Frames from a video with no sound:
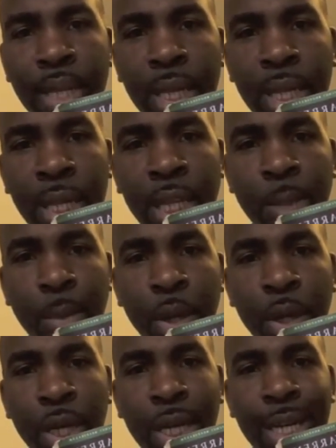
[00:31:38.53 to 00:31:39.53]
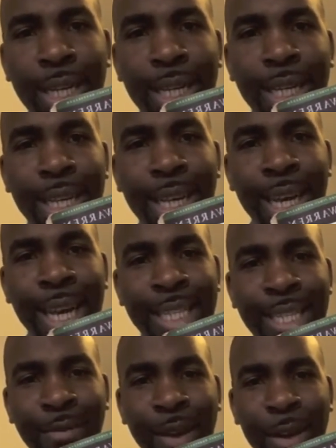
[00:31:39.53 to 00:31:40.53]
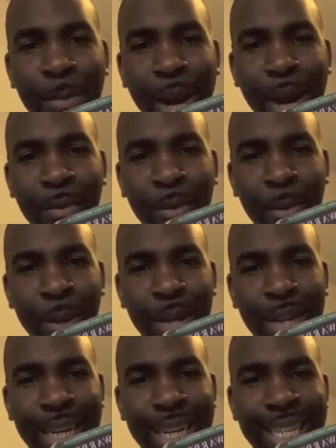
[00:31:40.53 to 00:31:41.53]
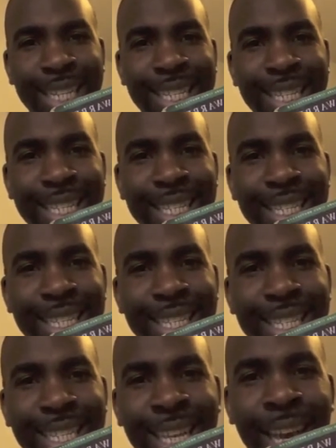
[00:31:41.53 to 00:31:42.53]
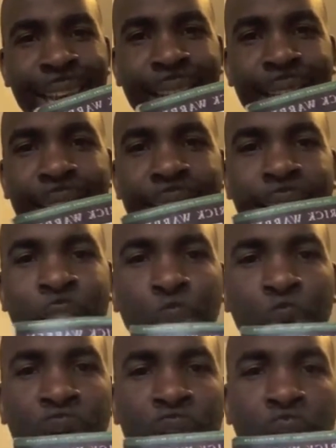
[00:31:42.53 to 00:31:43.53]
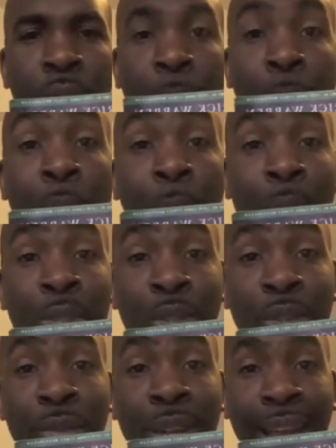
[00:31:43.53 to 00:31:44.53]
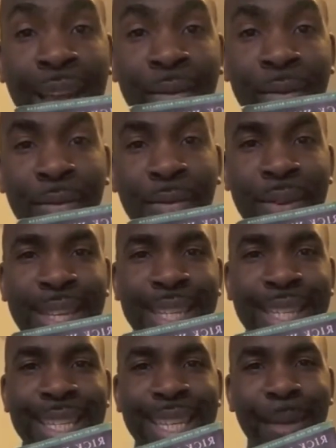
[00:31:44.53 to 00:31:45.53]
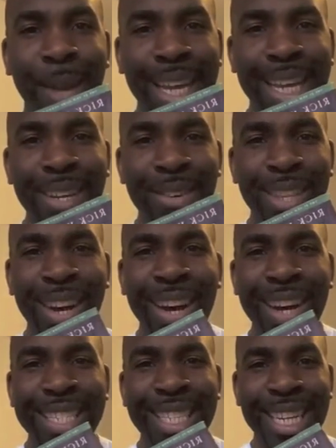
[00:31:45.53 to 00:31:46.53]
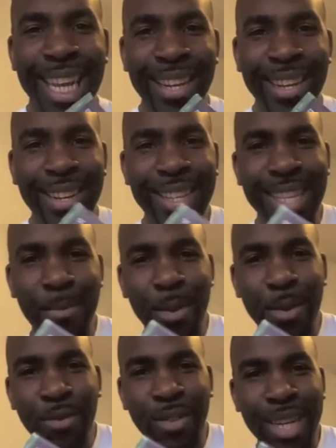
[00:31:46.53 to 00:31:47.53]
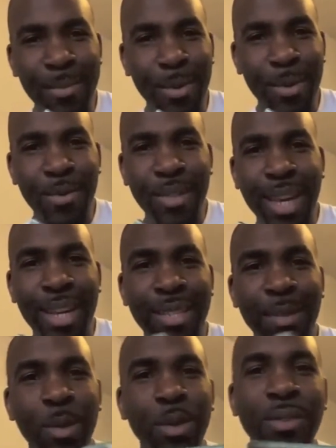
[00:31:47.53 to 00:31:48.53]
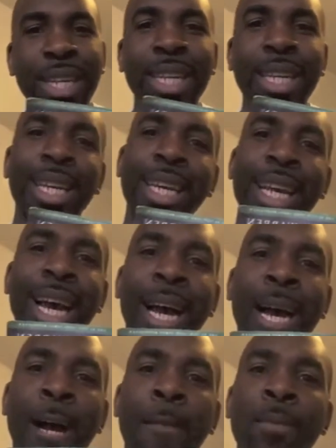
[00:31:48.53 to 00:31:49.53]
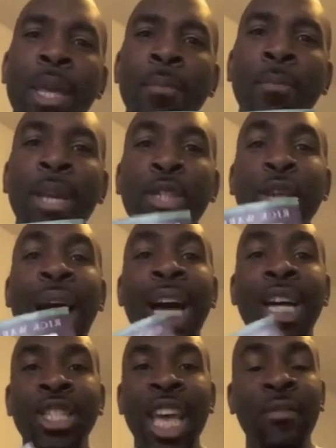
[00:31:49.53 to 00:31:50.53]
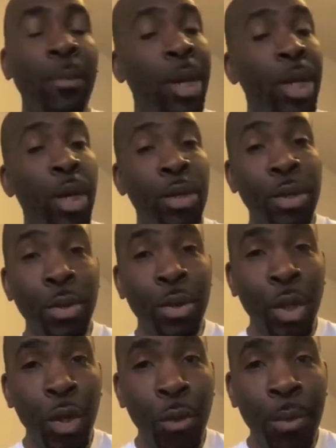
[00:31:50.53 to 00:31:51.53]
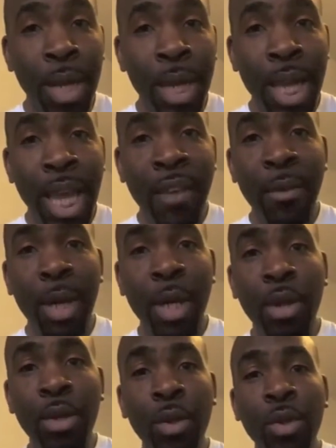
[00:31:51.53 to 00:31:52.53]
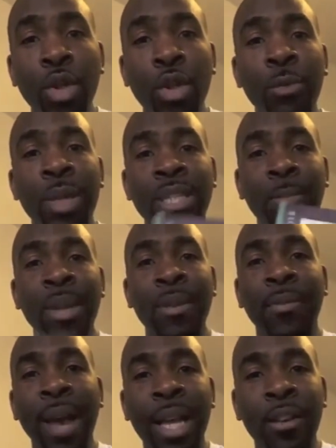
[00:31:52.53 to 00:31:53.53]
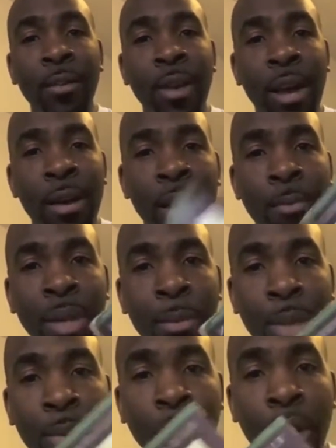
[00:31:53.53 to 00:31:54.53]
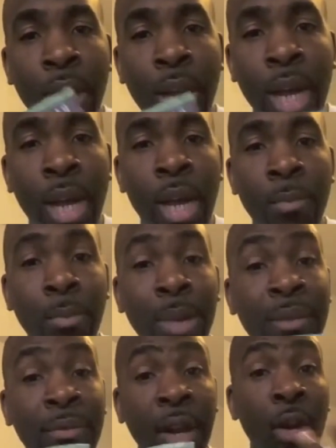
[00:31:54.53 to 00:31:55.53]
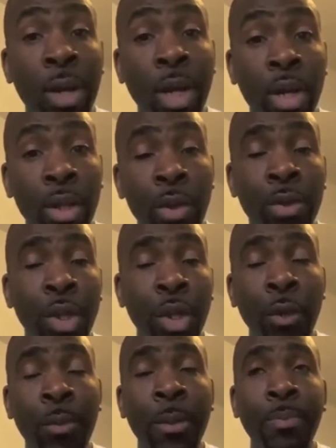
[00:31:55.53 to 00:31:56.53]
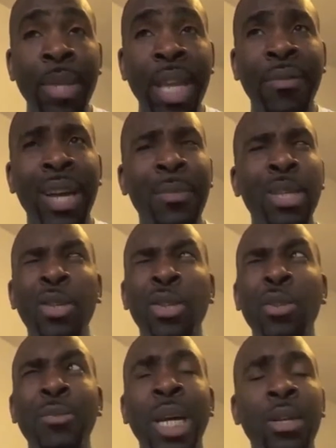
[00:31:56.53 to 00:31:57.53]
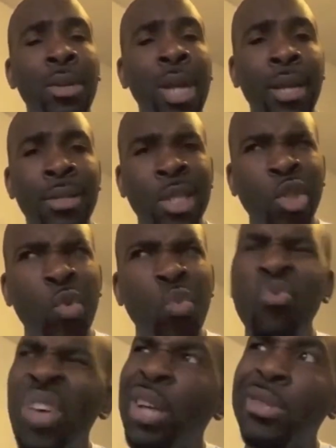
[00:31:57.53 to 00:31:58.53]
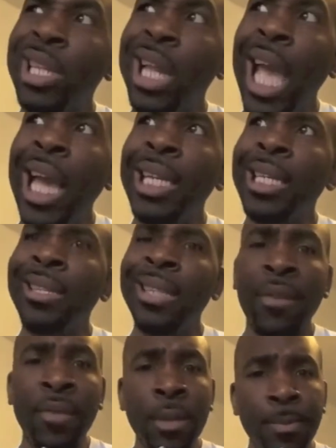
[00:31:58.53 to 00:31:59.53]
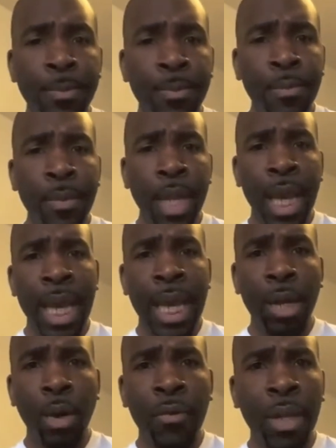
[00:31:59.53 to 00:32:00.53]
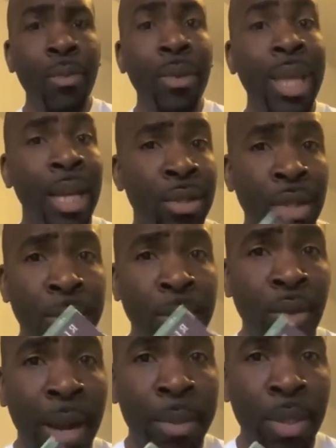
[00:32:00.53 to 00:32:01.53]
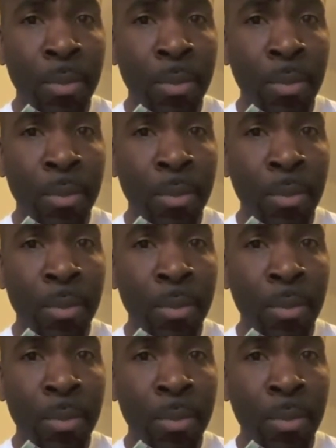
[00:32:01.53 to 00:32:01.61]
This book uh, is a very powerful book. Yeah, this book is called The Purpose Driven Life I'm liking all the hearts in there. Look, they're moving, they're moving, the hearts are moving. Um, big shout out to everybody on YouTube. Everybody on YouTube, there's a big fan, uh, a big people, uh, a big following on YouTube. I've had my YouTube channel now since 2007 and over 3,000 subscribers.